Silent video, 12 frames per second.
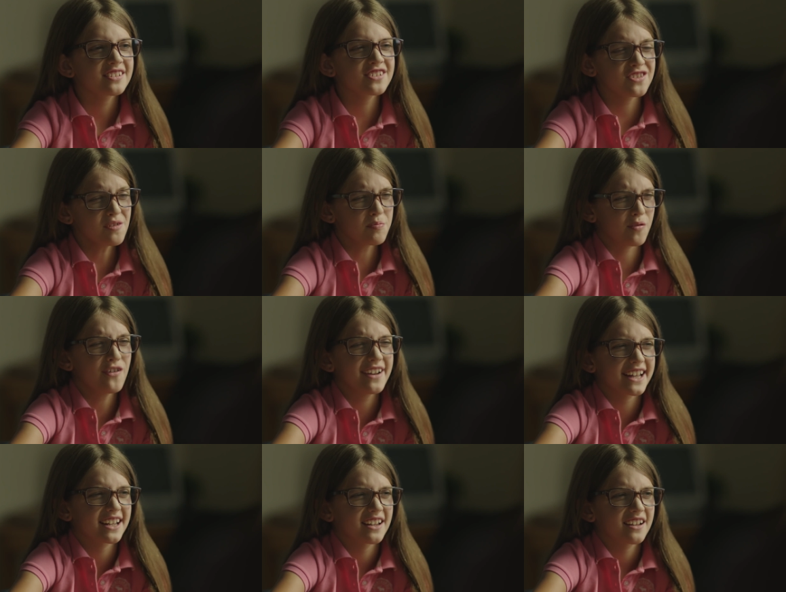There's no
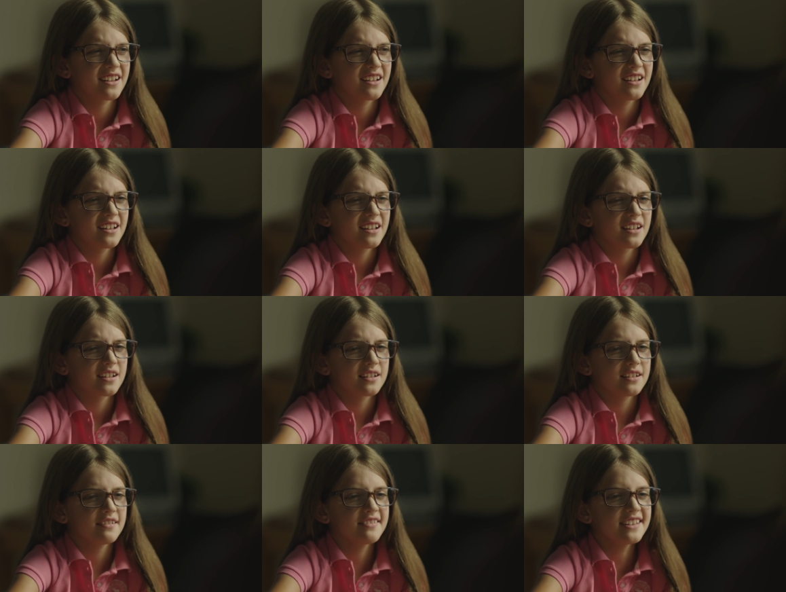point.
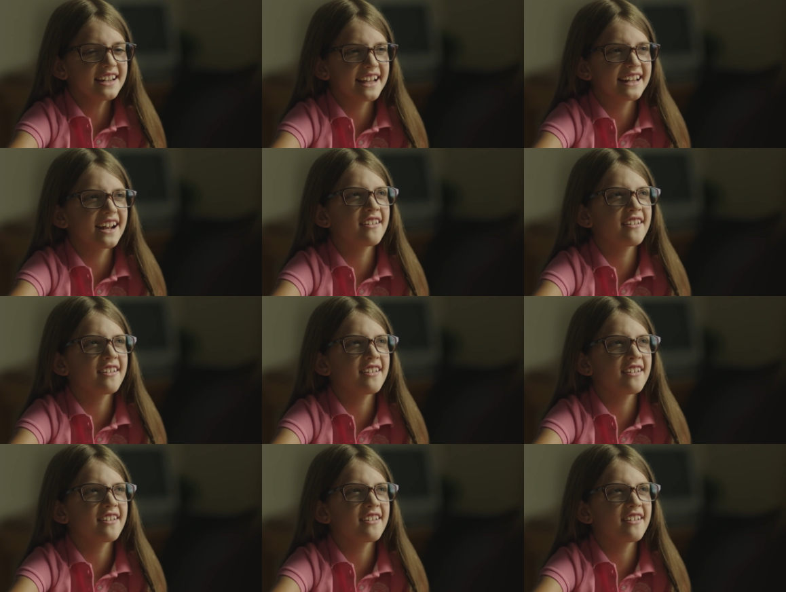I'm gonna hang